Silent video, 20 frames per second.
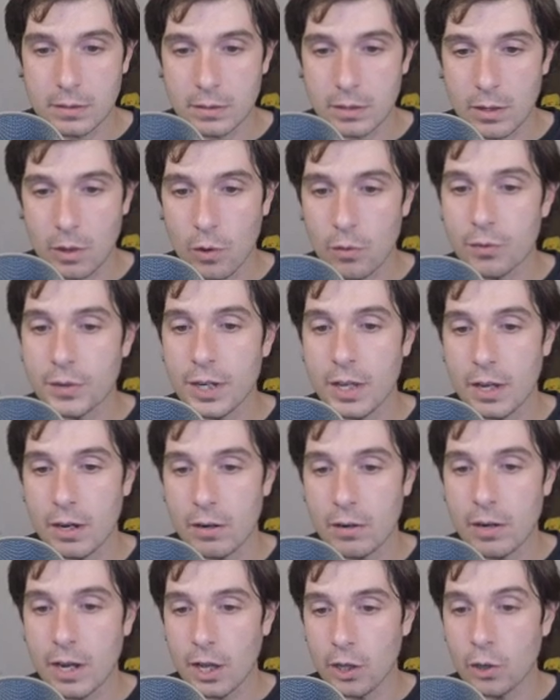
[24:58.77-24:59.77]
over
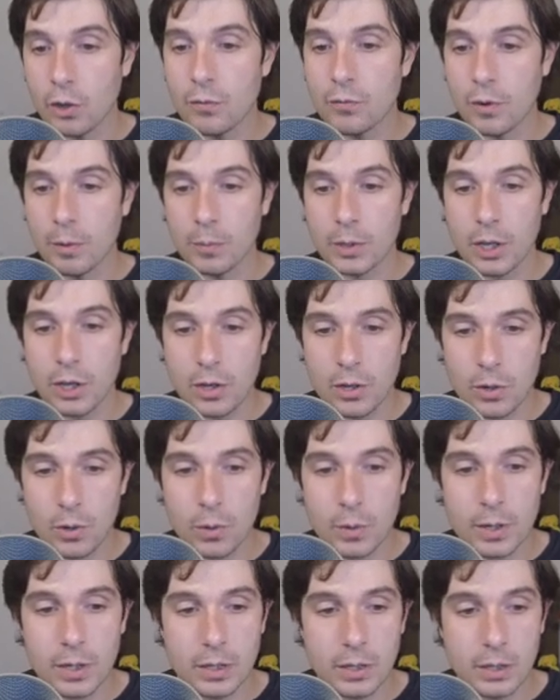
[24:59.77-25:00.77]
here, hello from
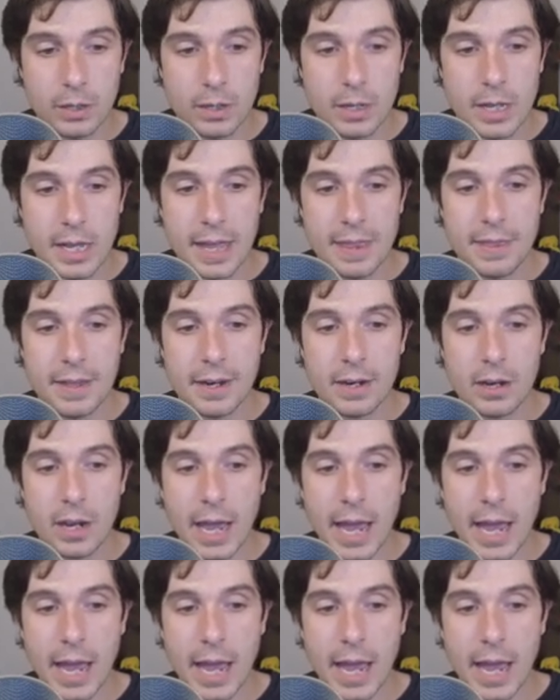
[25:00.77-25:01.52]
code, and then